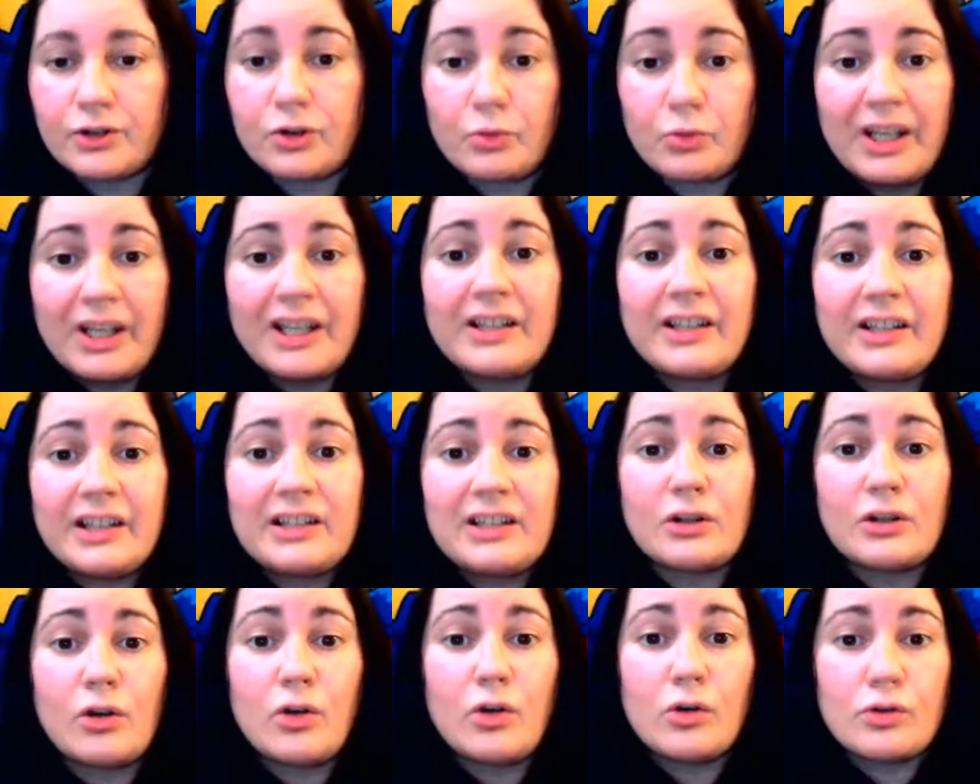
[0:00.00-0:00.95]
So we had
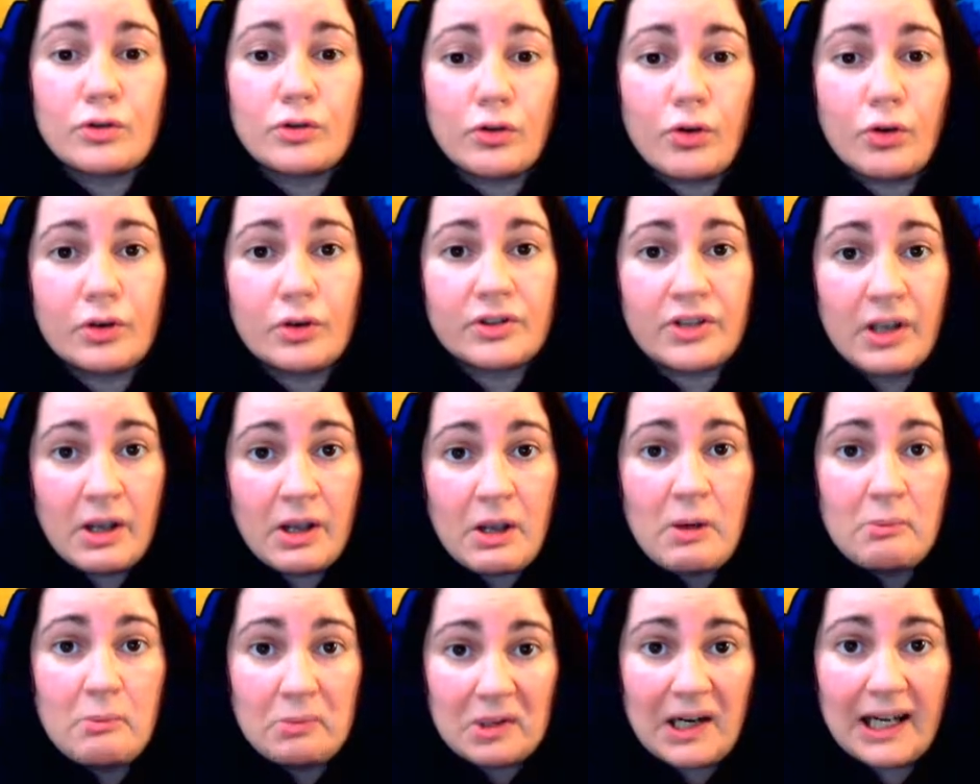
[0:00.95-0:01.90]
these long talks
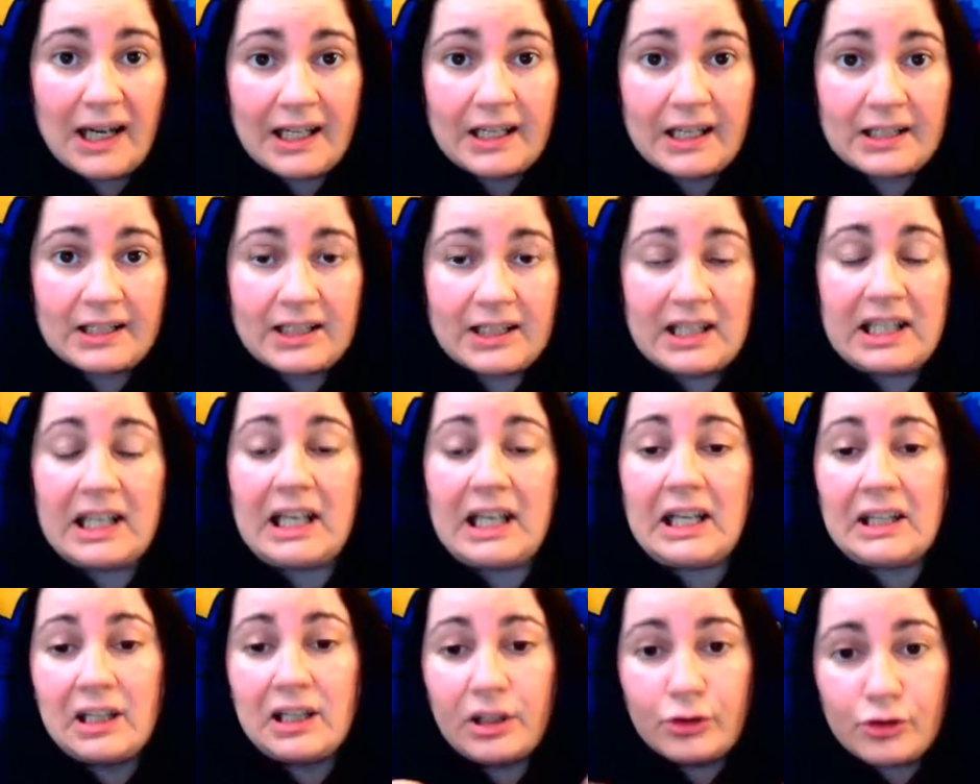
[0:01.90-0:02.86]
prior to
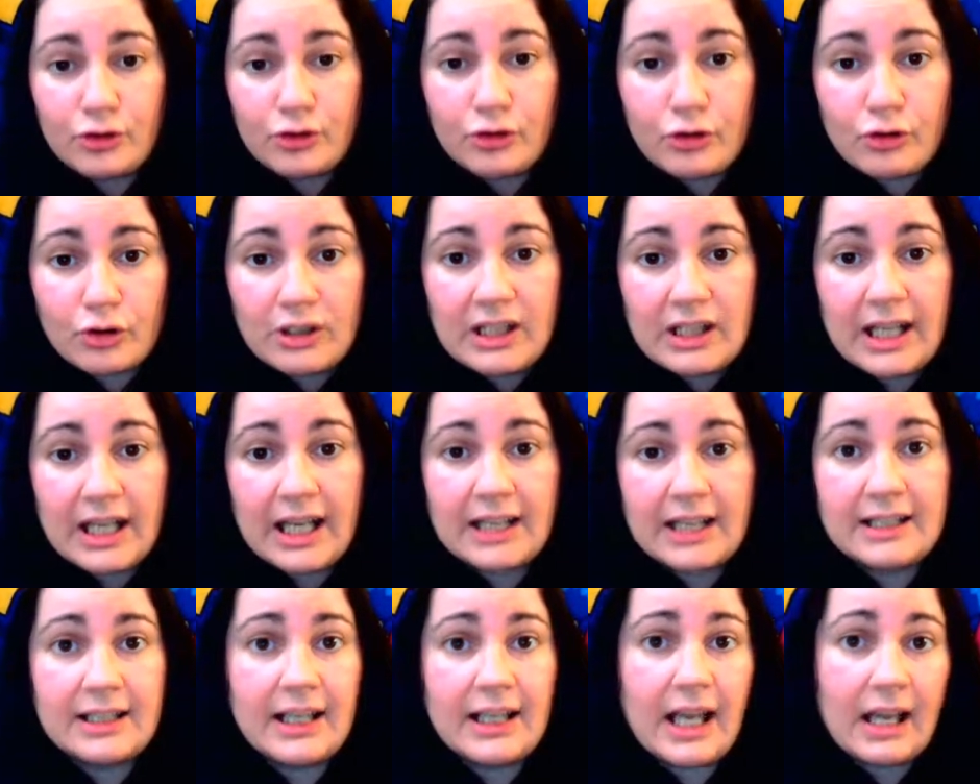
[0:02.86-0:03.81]
the edit, during the
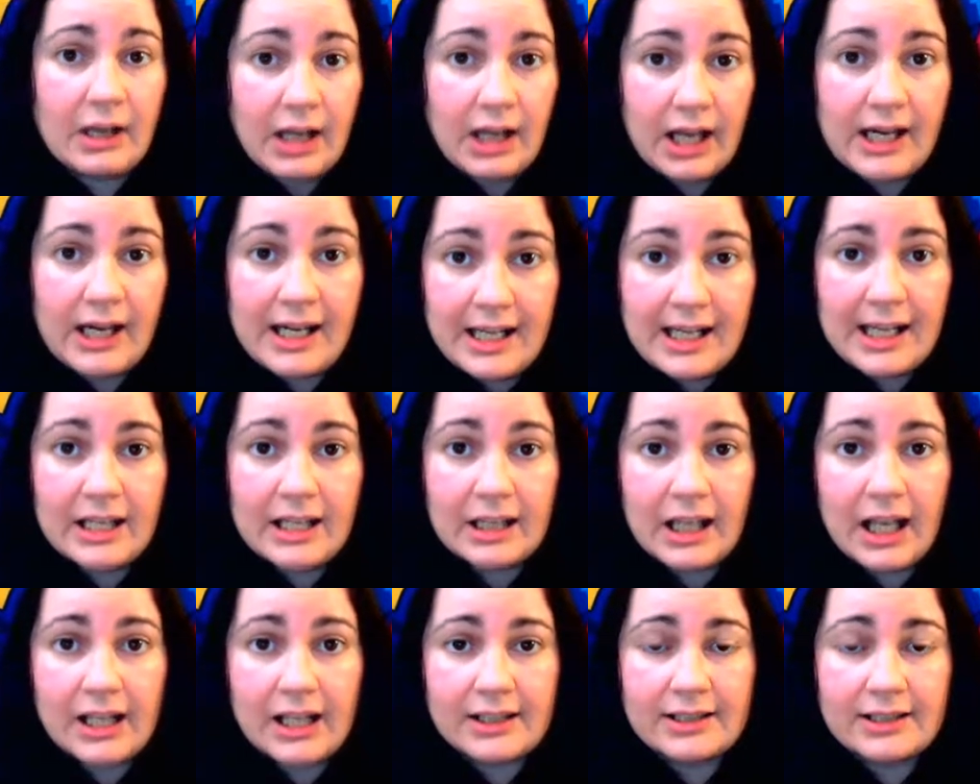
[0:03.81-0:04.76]
edit, and again
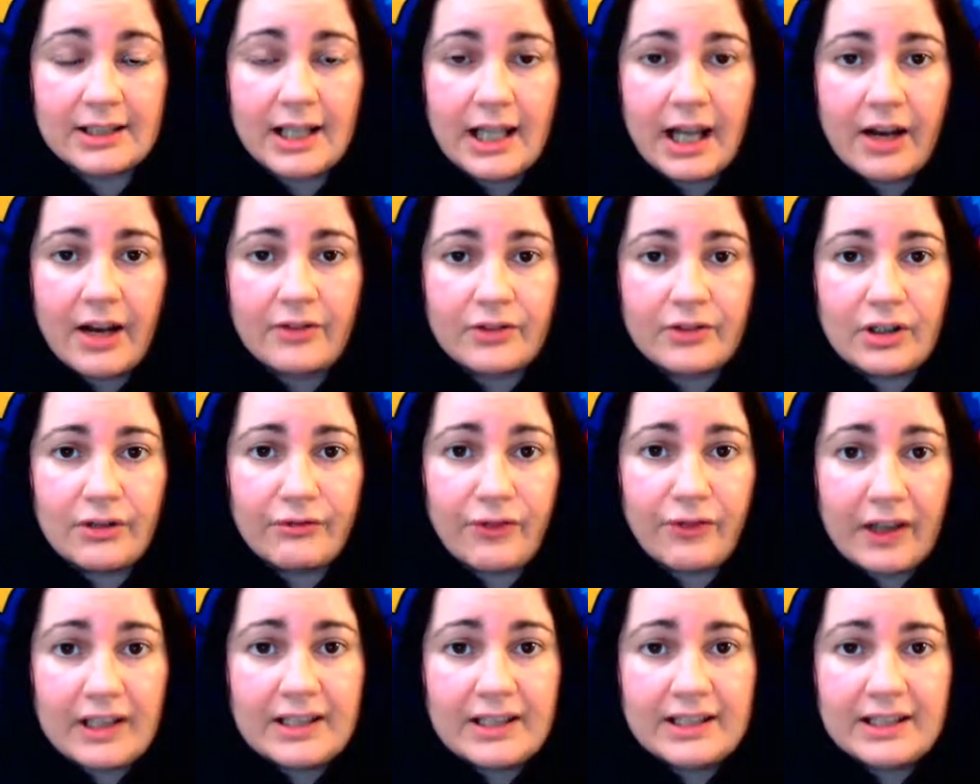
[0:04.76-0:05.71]
last night after I
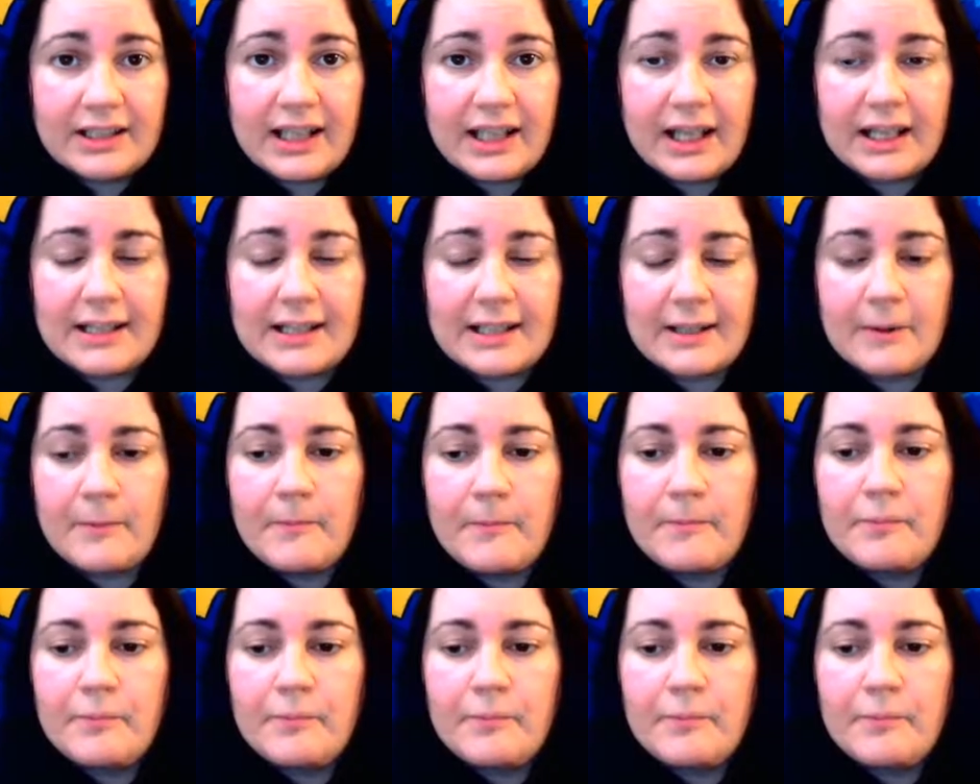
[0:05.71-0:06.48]
finished the edit.